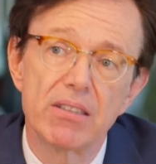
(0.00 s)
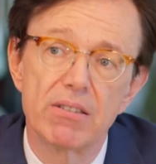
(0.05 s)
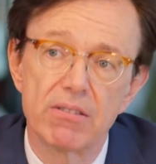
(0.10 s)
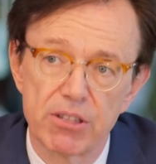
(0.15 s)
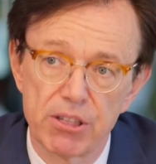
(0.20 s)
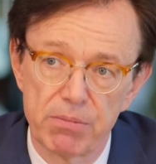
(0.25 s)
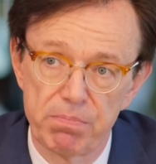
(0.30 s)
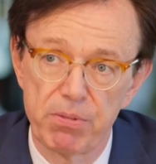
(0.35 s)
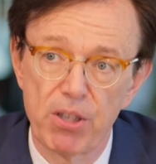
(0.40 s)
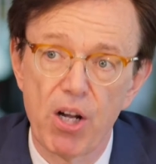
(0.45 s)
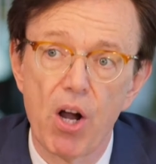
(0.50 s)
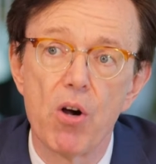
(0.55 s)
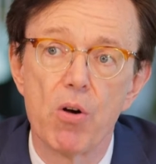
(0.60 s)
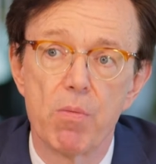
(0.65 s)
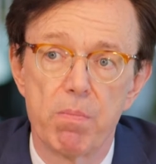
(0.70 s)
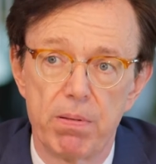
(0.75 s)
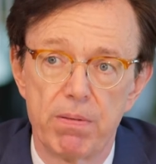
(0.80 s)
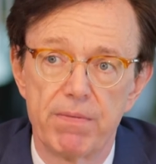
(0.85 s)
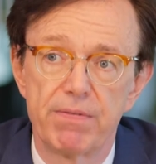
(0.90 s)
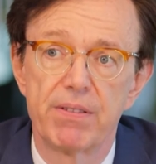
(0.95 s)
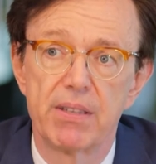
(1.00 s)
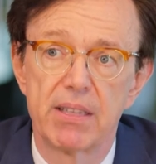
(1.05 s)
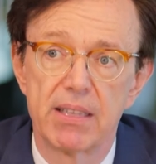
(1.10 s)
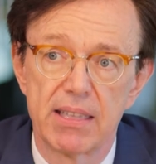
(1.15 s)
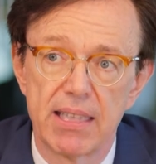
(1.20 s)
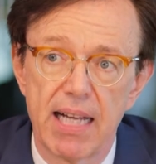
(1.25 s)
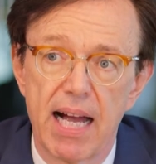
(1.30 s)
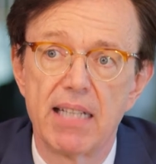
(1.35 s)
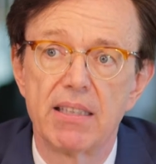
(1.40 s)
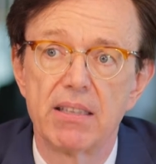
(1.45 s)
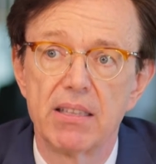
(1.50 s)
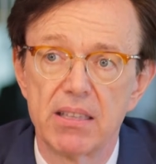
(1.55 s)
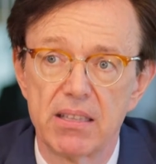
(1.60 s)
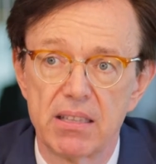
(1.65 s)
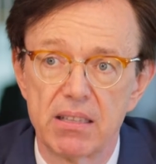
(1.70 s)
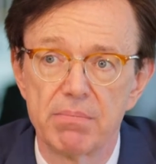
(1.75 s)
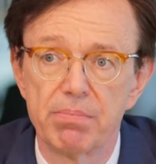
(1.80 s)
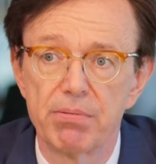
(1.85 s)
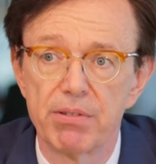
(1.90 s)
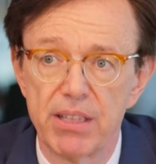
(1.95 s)
little scope for the dollar to
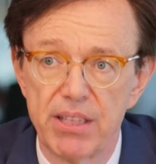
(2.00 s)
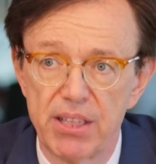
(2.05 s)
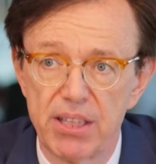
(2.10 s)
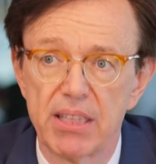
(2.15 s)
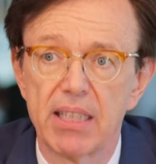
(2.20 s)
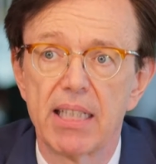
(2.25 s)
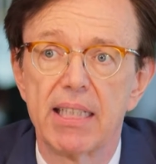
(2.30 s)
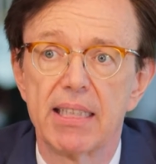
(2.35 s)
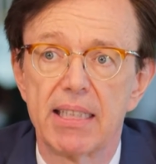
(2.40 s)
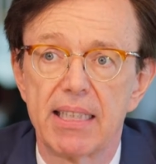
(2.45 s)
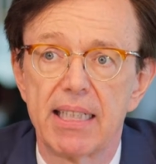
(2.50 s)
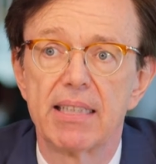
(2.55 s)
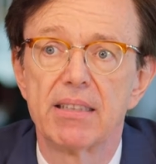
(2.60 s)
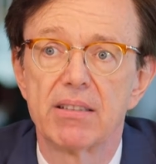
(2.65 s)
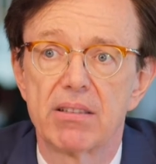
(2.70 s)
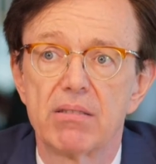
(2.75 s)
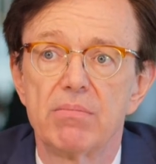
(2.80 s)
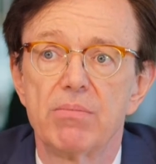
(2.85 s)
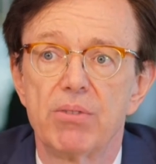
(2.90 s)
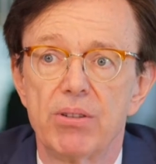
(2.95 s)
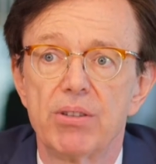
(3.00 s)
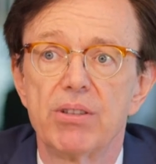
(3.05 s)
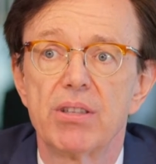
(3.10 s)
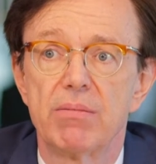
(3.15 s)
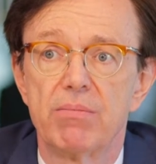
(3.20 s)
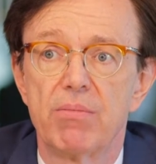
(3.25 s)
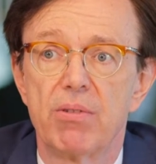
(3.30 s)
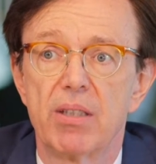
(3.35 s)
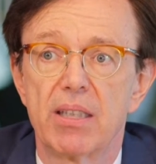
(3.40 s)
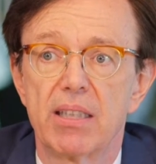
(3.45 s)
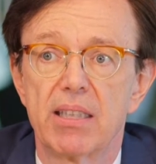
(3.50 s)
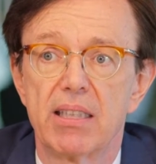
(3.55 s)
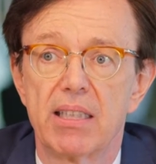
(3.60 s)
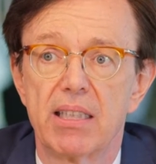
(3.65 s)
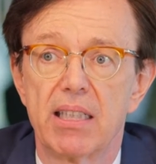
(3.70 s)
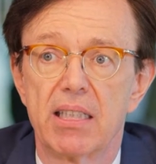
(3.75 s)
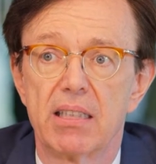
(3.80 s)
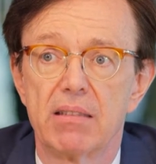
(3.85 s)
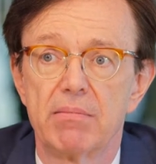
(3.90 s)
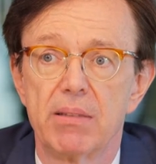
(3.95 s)
depreciate against emerging market
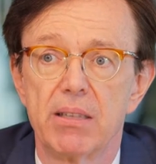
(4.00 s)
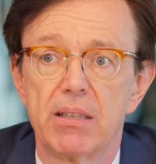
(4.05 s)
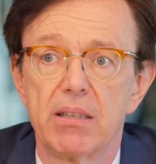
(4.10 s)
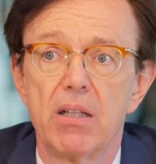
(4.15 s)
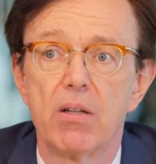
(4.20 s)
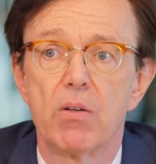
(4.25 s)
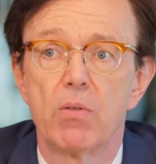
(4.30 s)
economies.